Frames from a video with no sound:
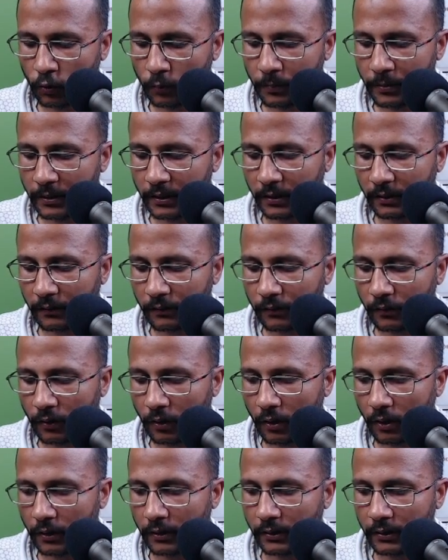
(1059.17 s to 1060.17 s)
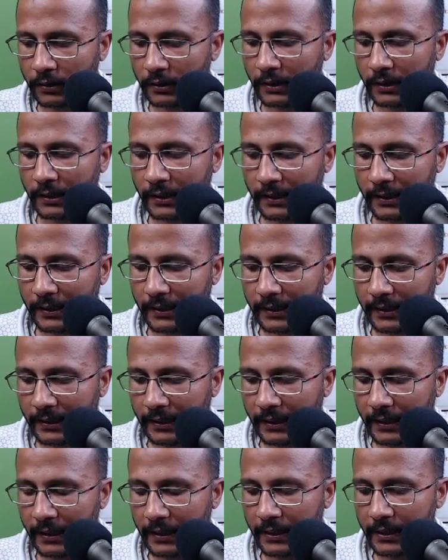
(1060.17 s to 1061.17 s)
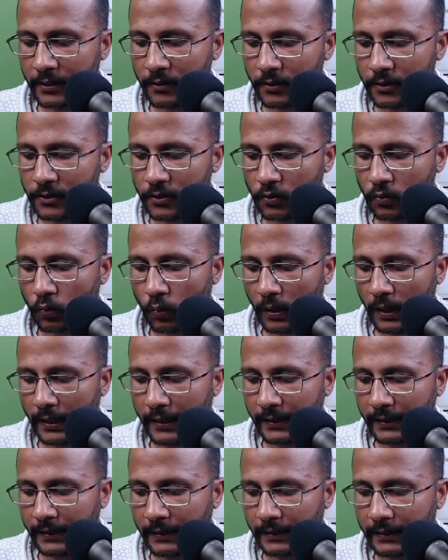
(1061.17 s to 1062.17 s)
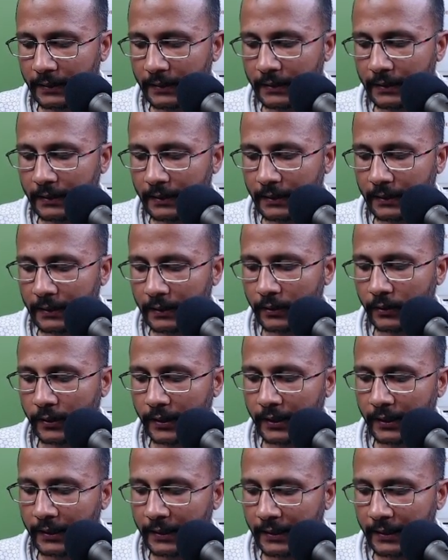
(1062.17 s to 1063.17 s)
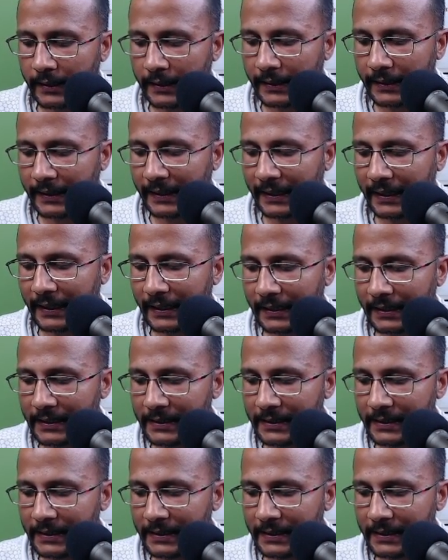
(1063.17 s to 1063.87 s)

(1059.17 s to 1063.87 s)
here for k equals to 1. Okay, k less